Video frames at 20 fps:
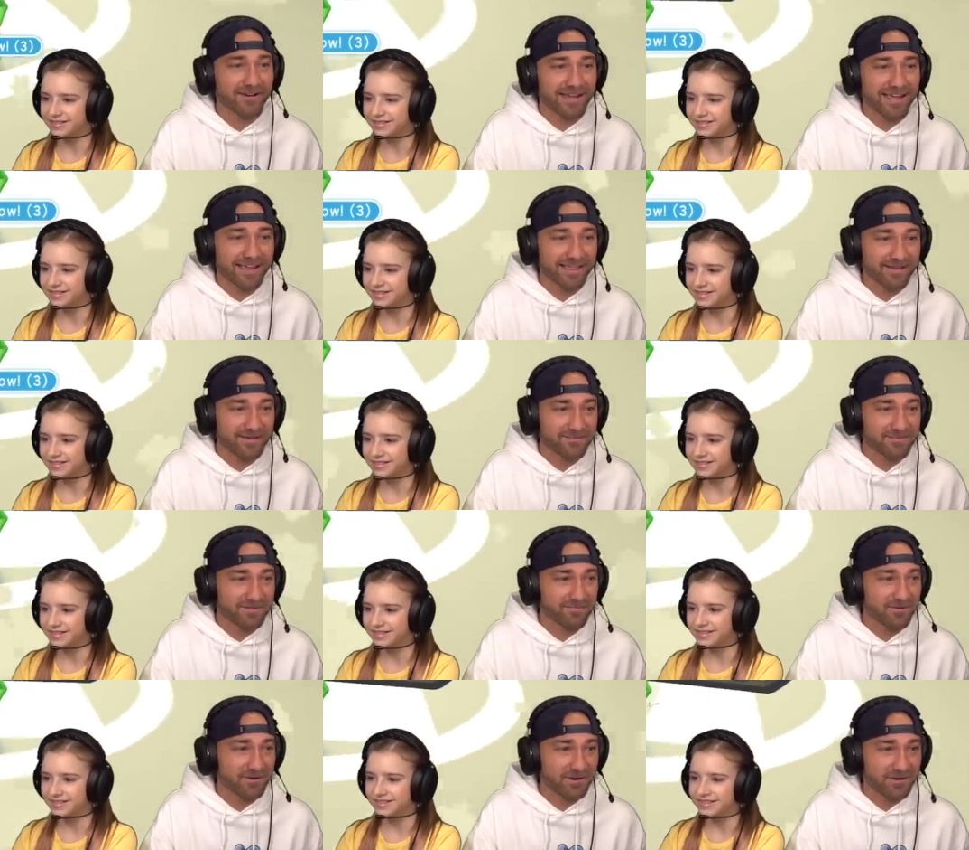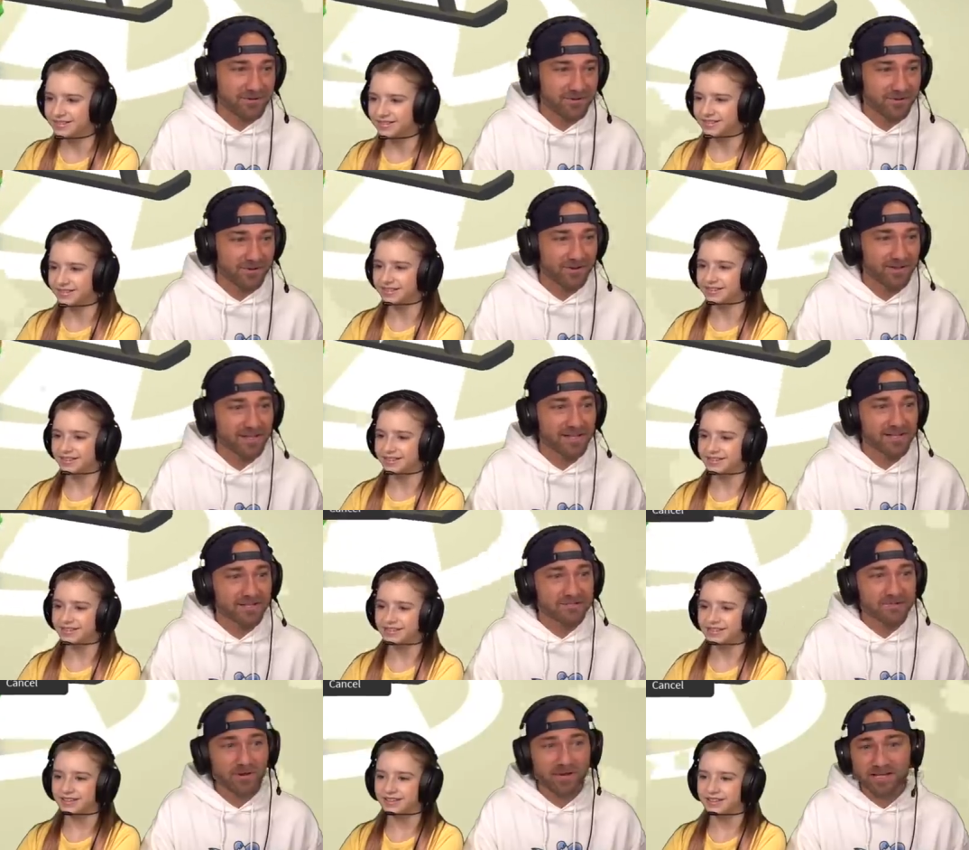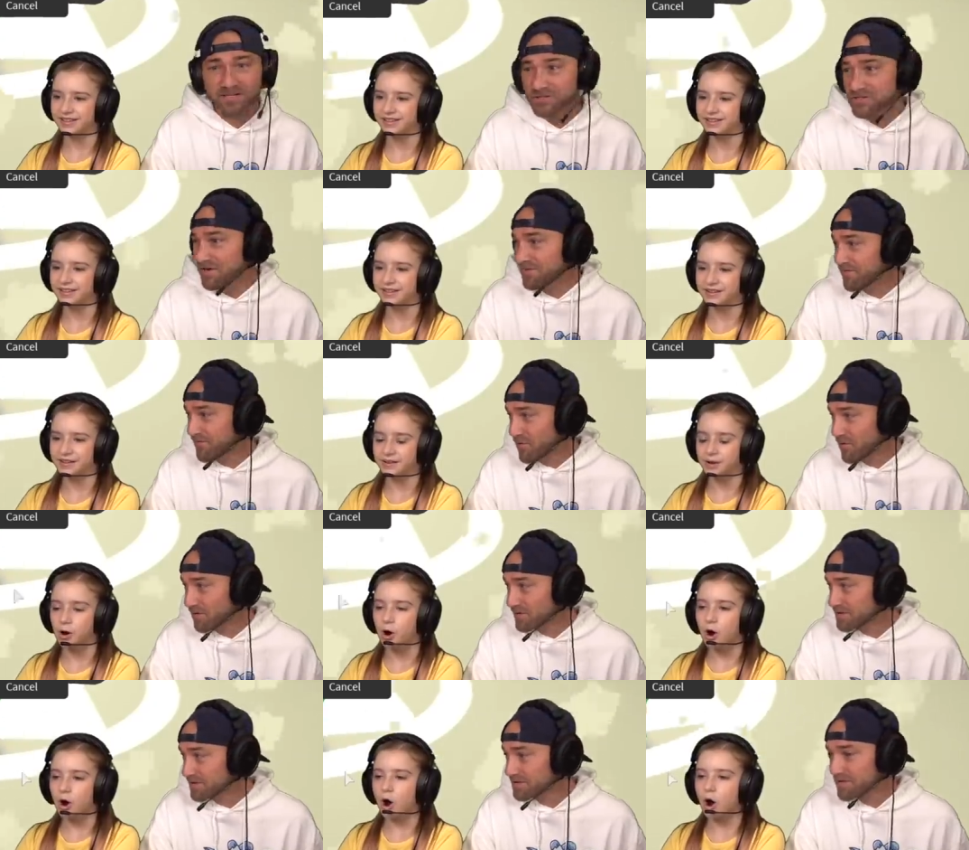Speaker 1: yeah, that would be pretty cool. So we can jump
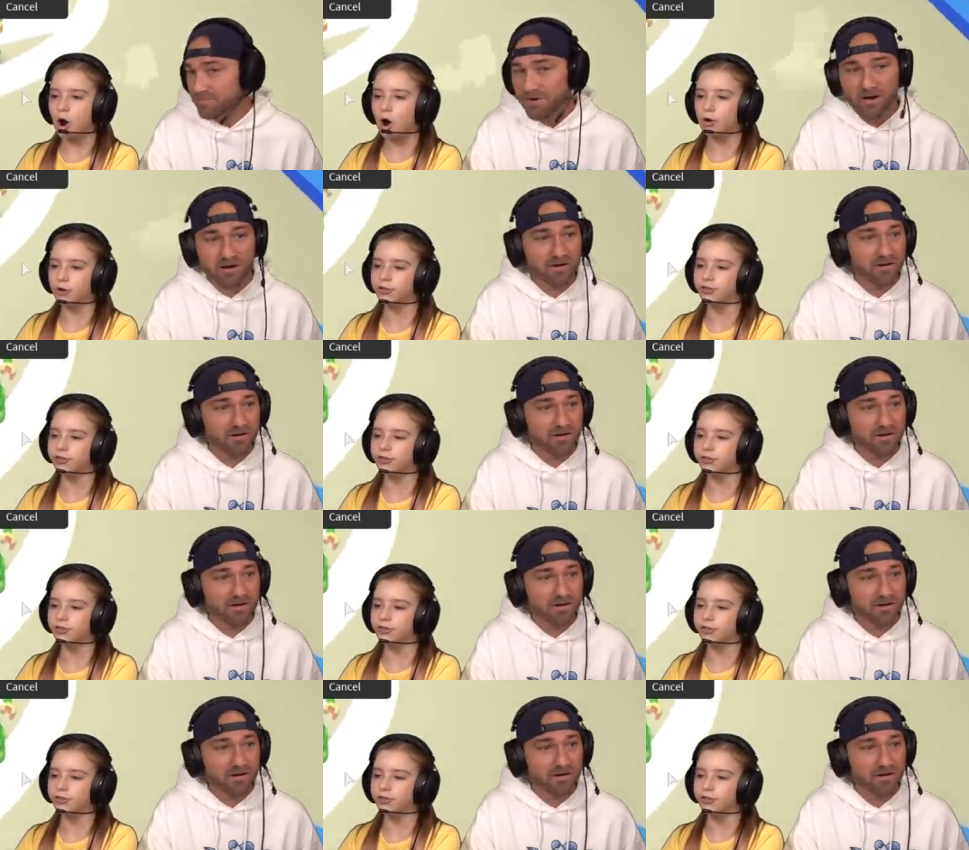forward to oh, tomorrow.